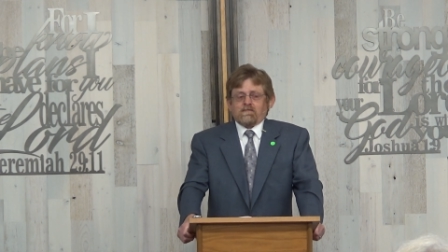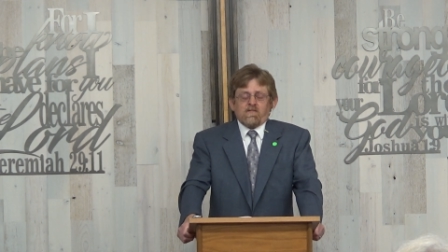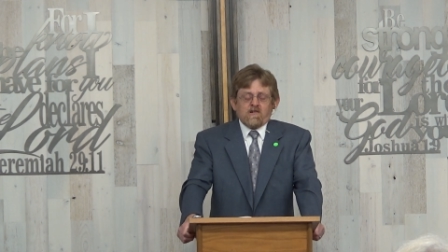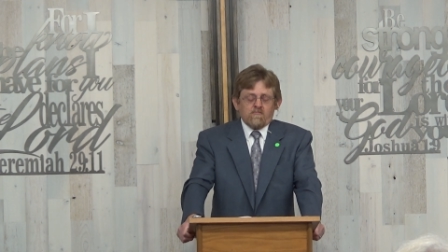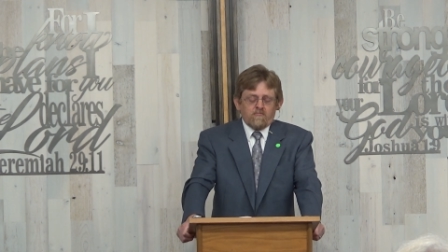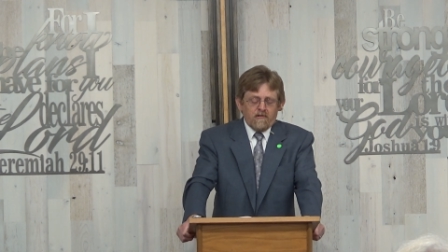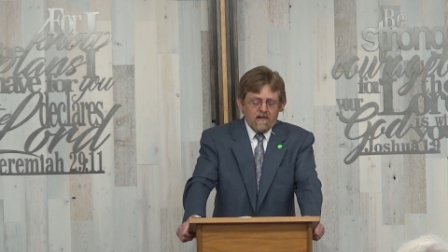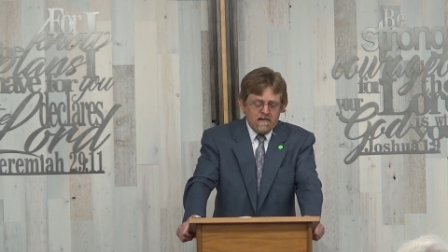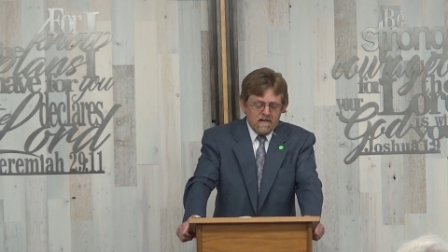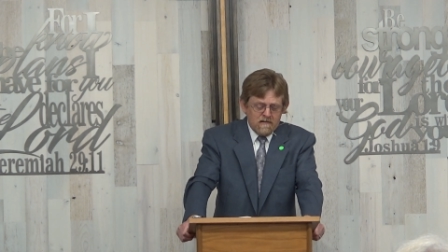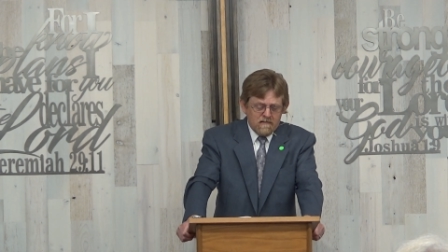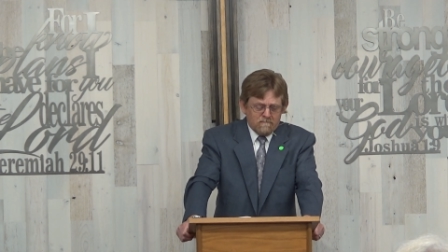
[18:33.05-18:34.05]
the
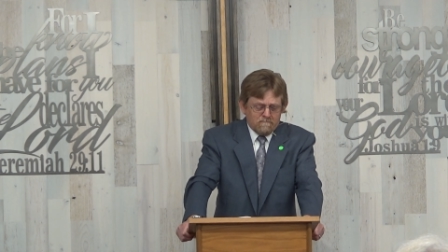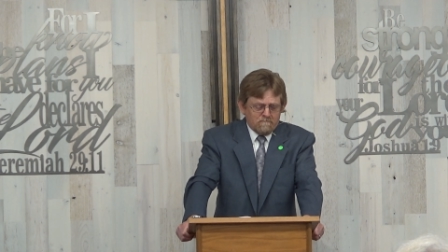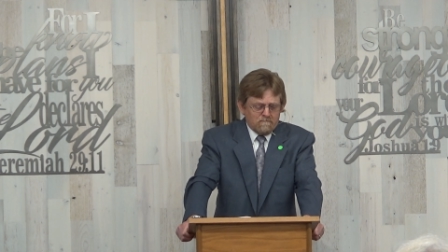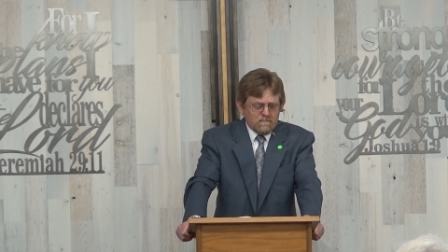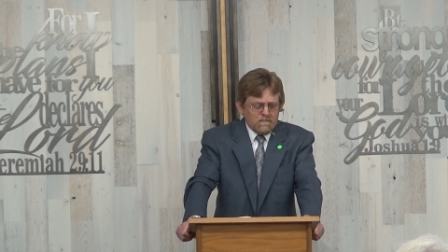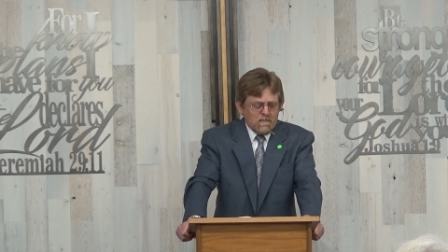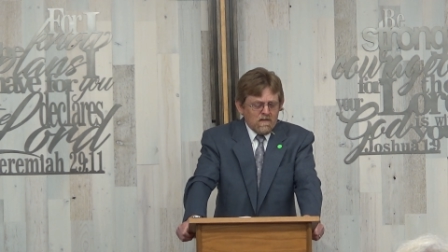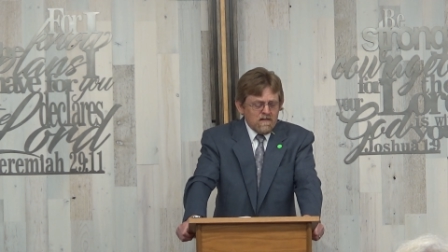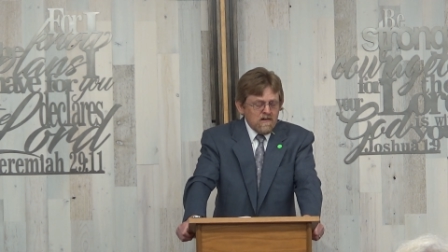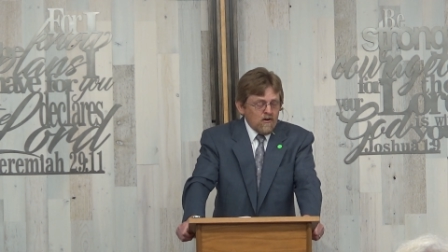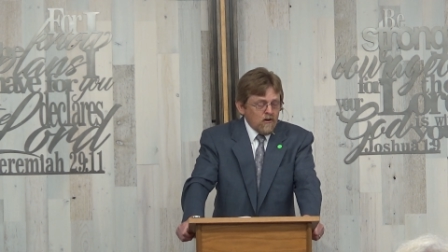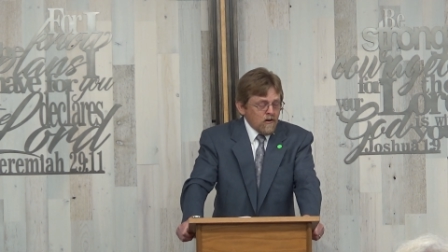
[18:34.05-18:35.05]
complaining,
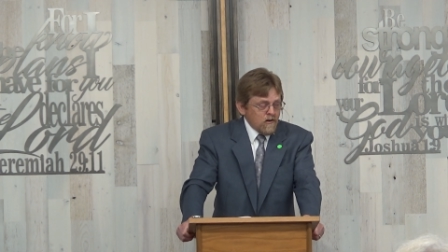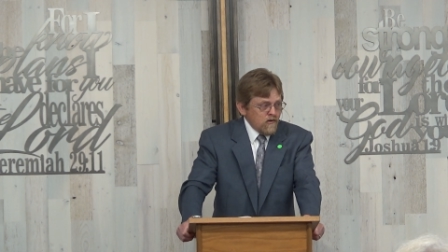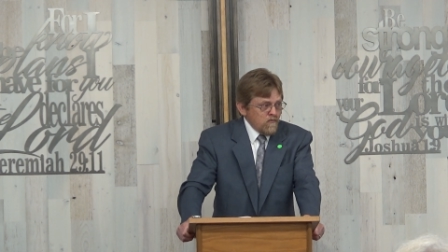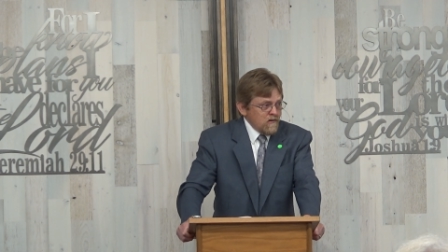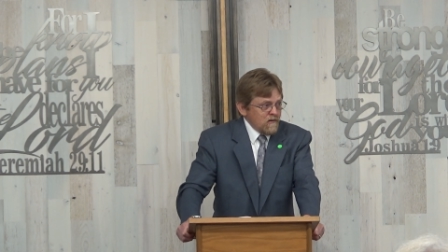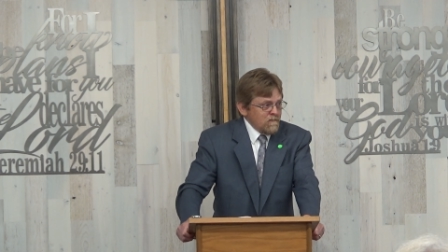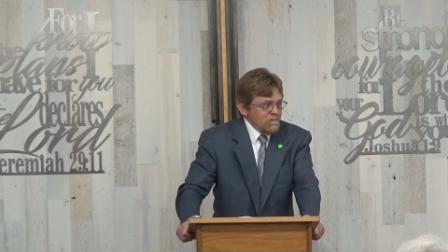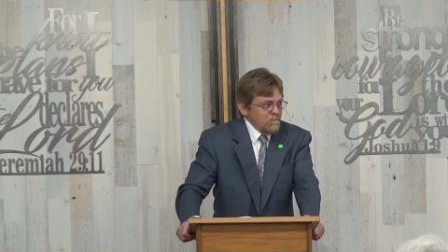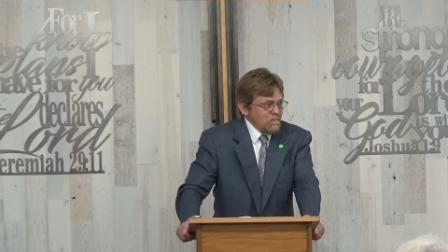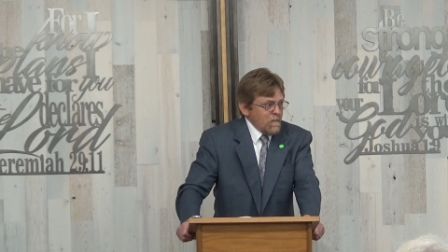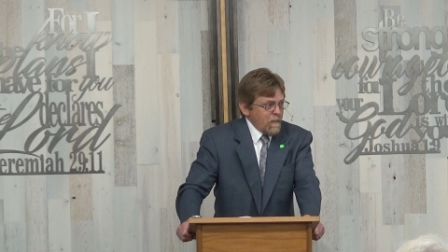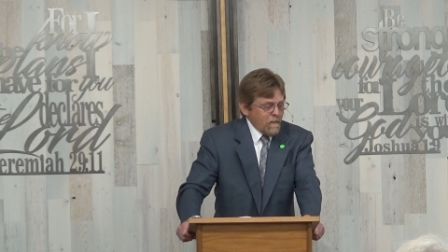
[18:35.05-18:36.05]
the arguing,
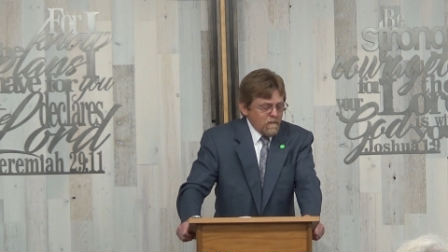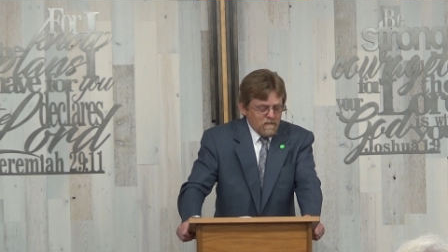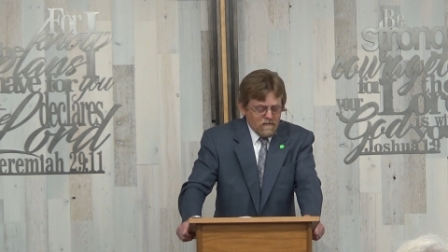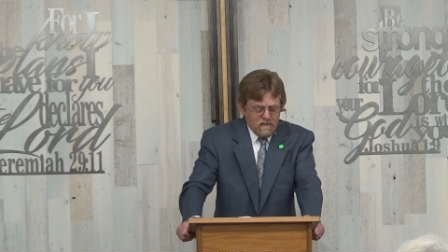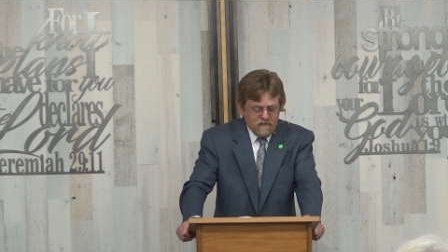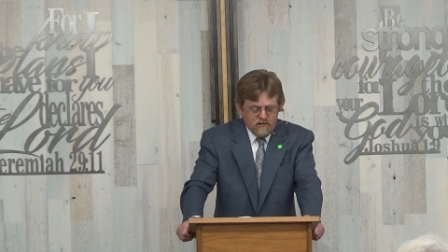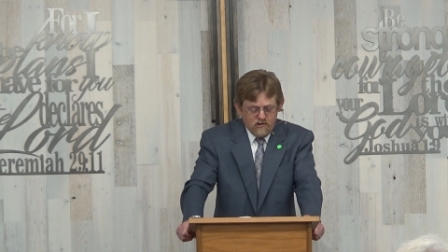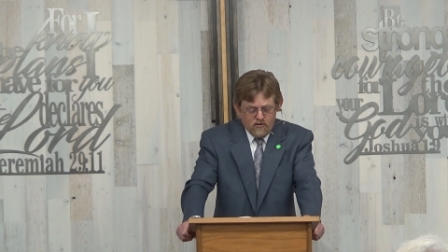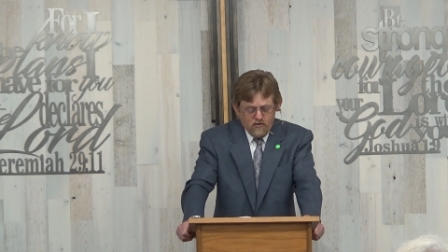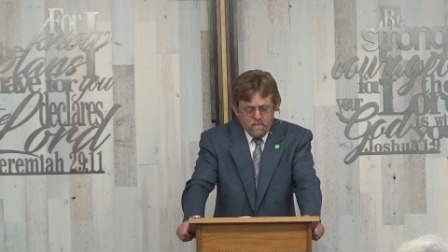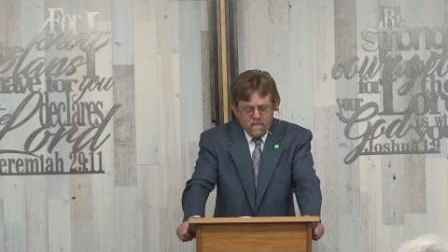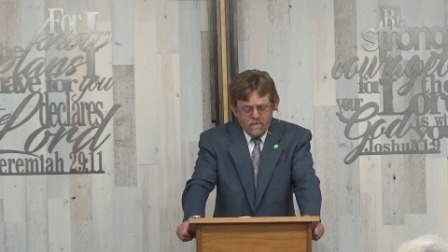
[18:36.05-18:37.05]
that
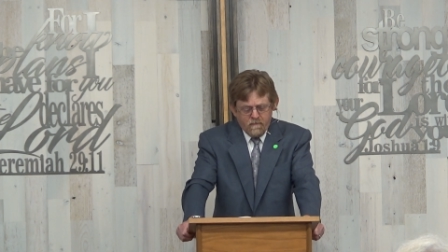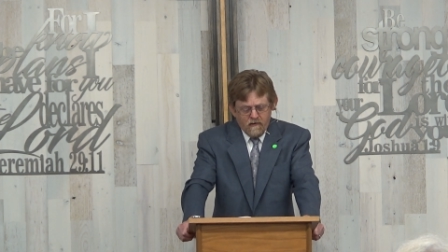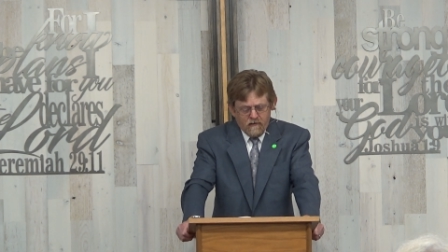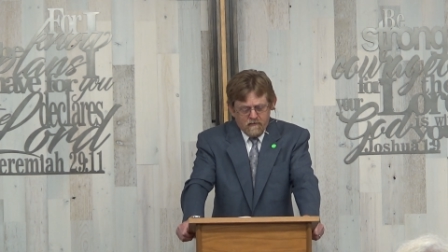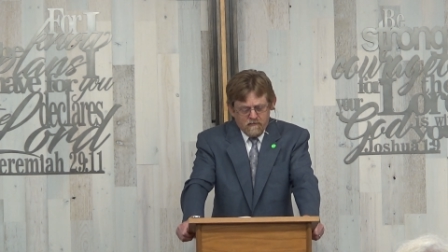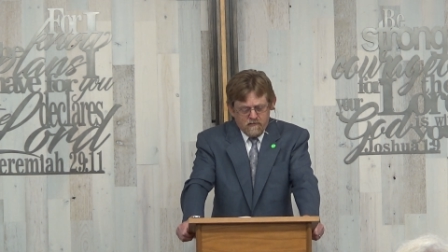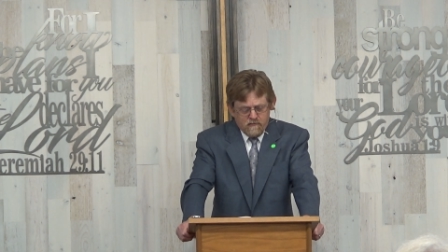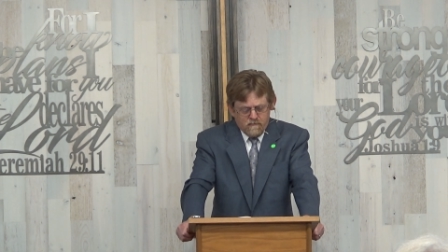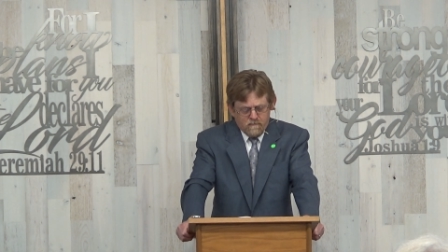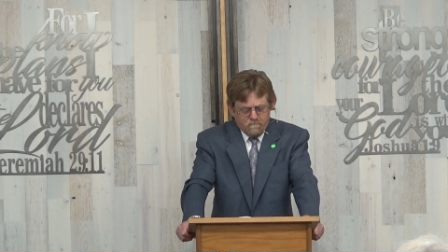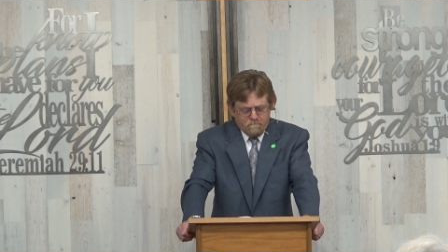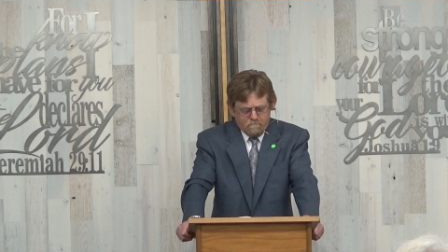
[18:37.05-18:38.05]
Job fell into.
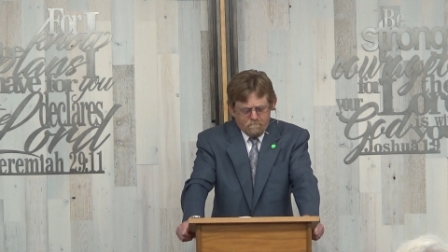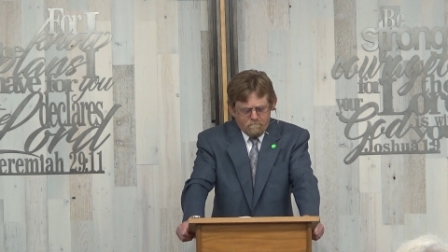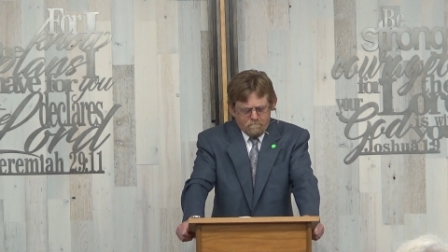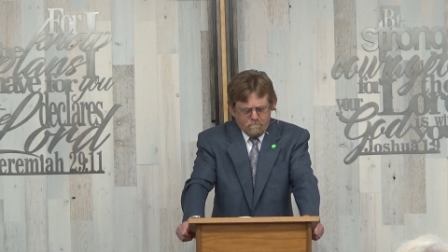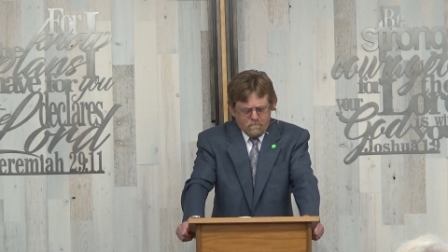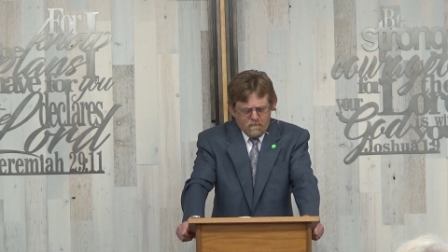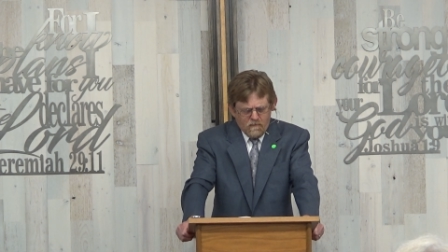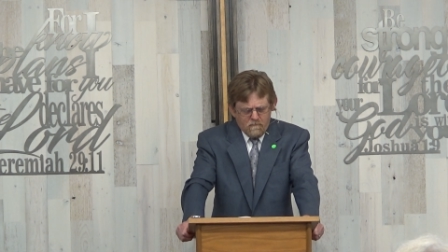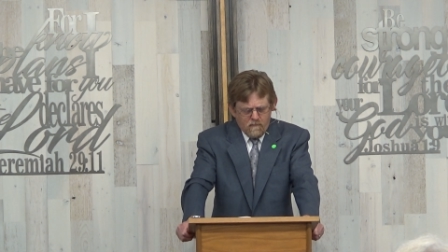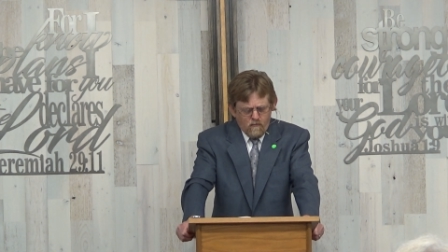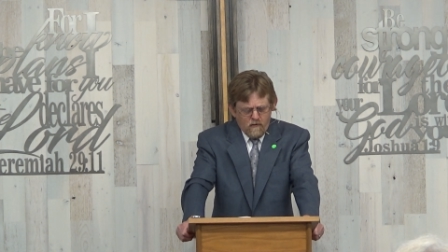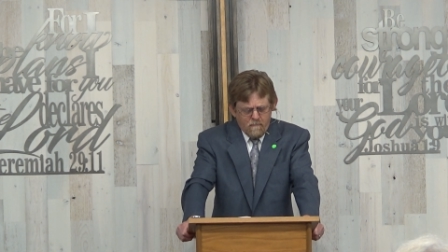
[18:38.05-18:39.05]

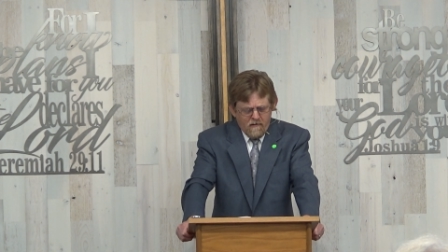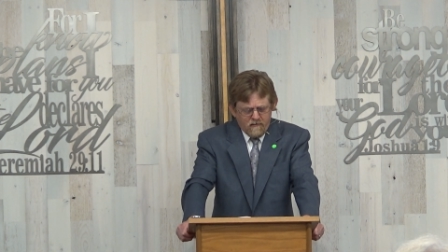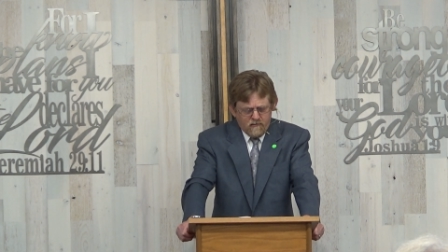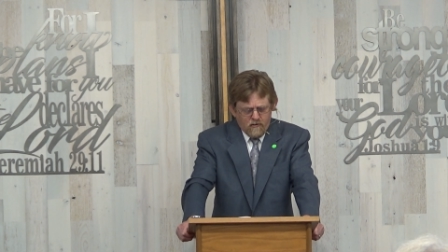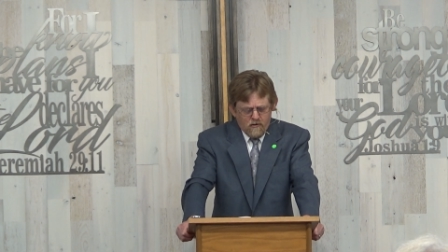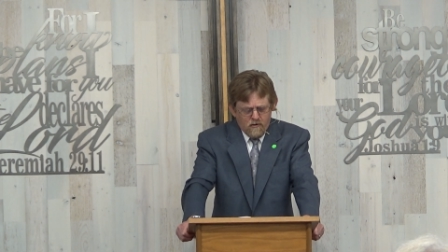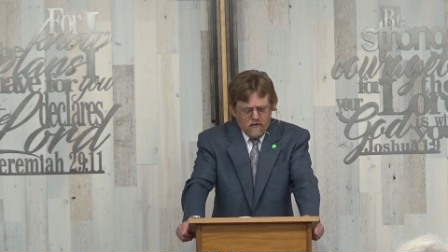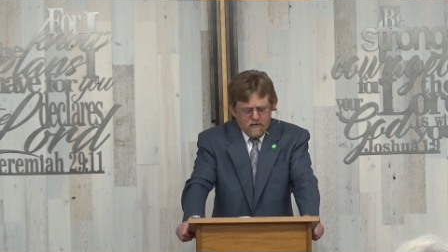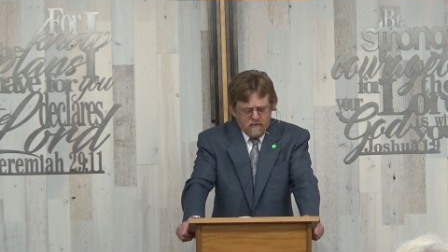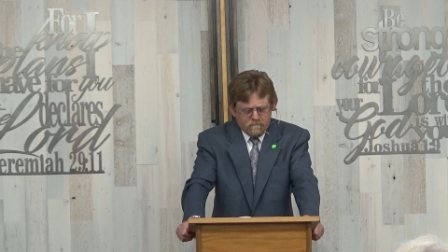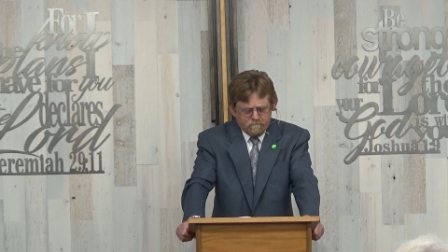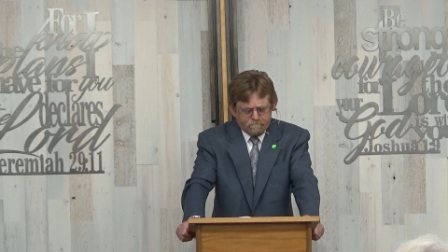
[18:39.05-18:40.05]
But what about the hawk?